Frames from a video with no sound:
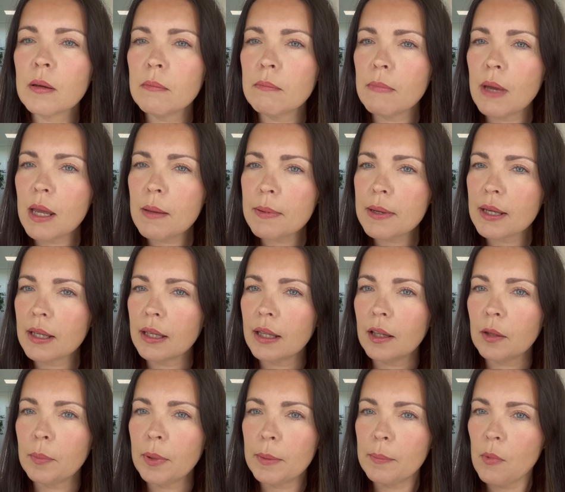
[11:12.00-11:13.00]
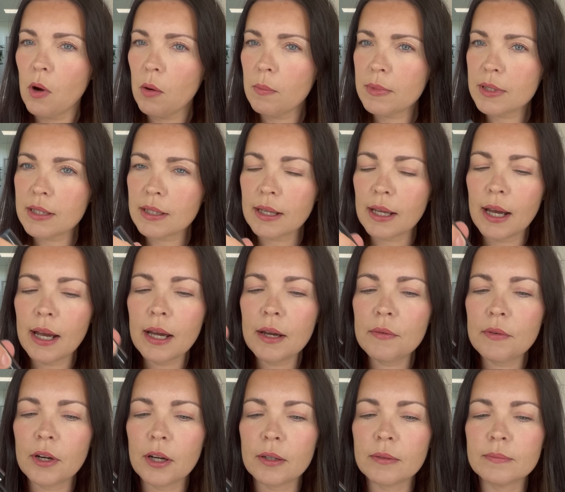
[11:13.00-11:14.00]
maybe a little bit more
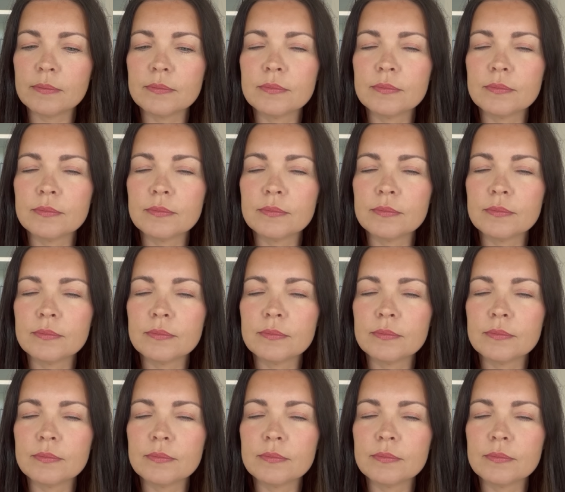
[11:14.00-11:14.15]
mascara.